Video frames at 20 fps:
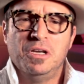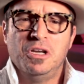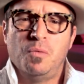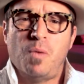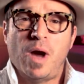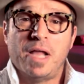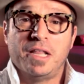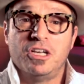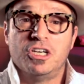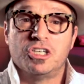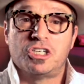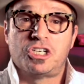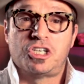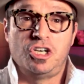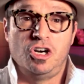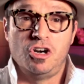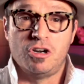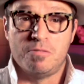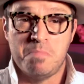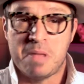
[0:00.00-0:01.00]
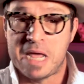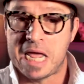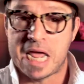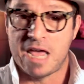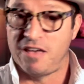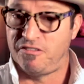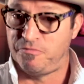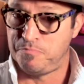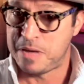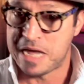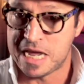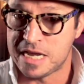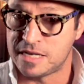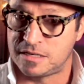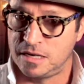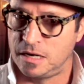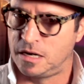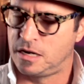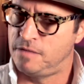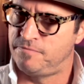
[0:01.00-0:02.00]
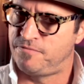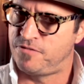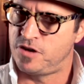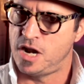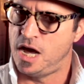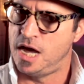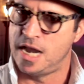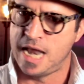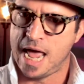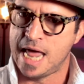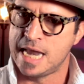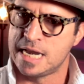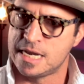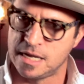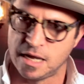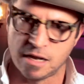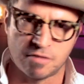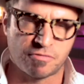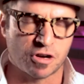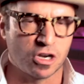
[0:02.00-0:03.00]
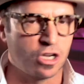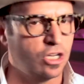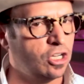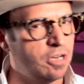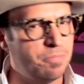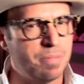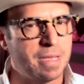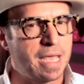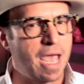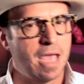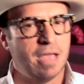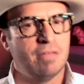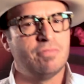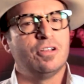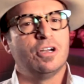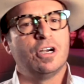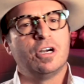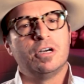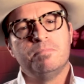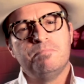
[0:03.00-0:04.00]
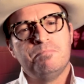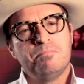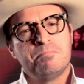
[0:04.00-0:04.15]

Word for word: while it assured me of peace and comfort unending for good behavior.